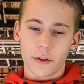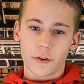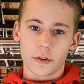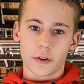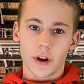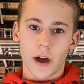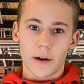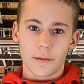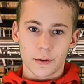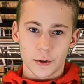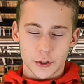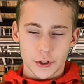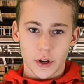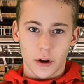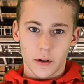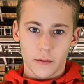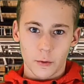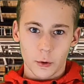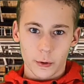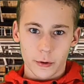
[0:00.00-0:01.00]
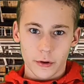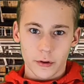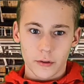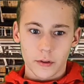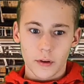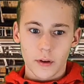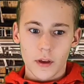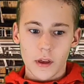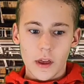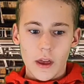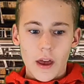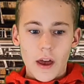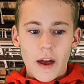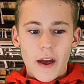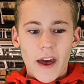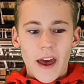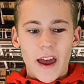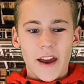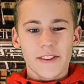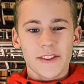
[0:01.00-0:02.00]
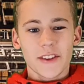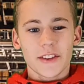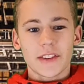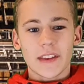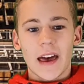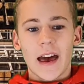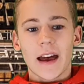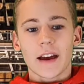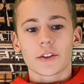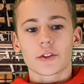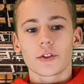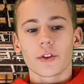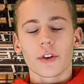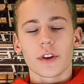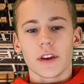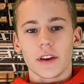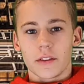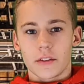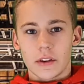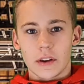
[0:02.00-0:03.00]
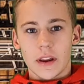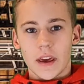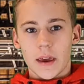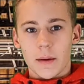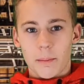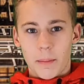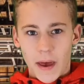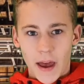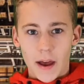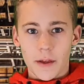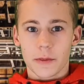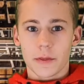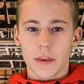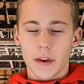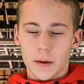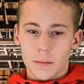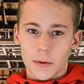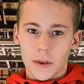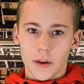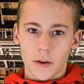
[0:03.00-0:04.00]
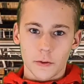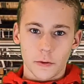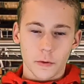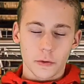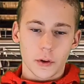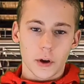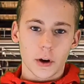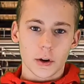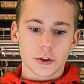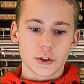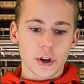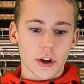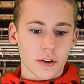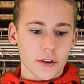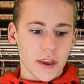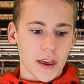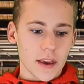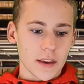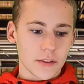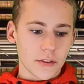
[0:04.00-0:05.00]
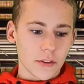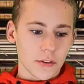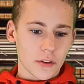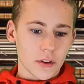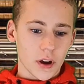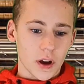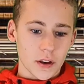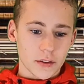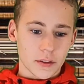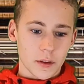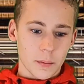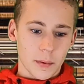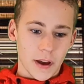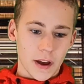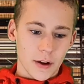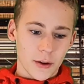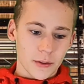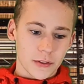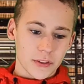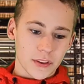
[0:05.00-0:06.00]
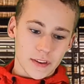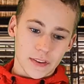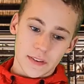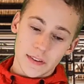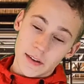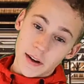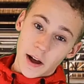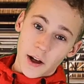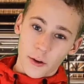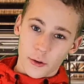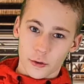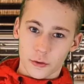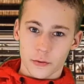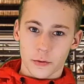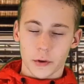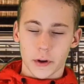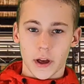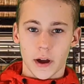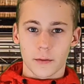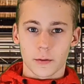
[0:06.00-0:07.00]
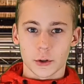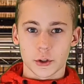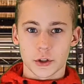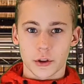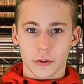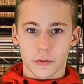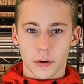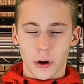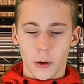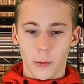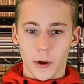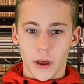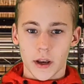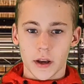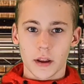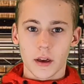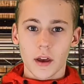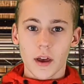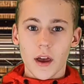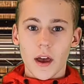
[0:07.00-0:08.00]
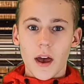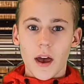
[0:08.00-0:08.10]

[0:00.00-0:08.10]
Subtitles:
other Novritsch gun I've ordered. And this actually isn't a bad thing because those hard shell cases cost about $60 for Novritsch to throw in.